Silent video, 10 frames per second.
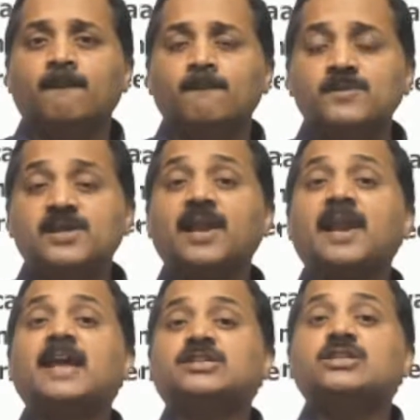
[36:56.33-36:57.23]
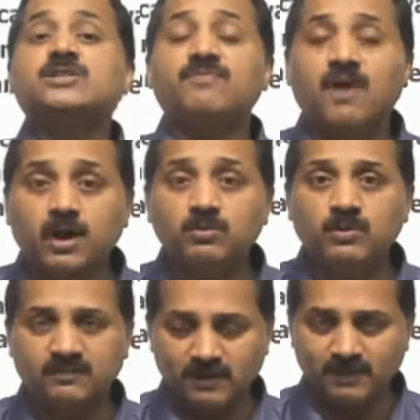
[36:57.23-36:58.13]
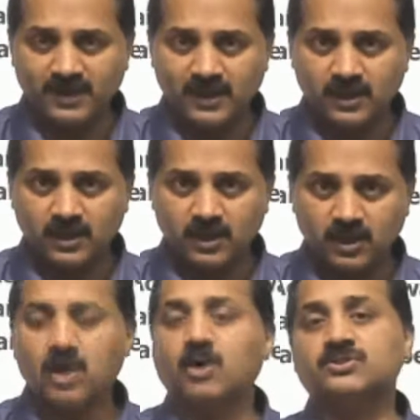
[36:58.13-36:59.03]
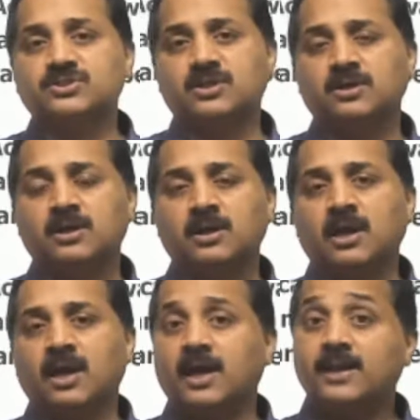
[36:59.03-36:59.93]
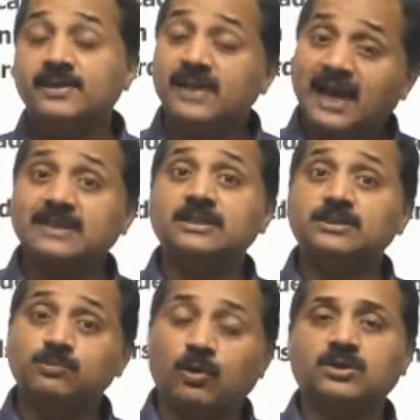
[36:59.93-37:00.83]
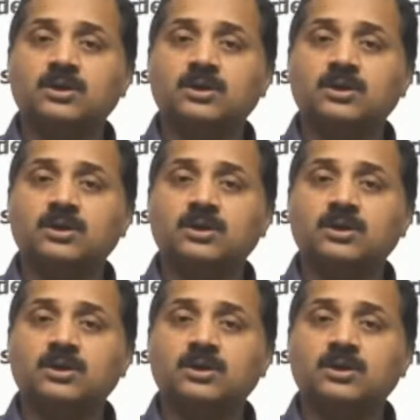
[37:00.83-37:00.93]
generations of hard work will be lost, and that is what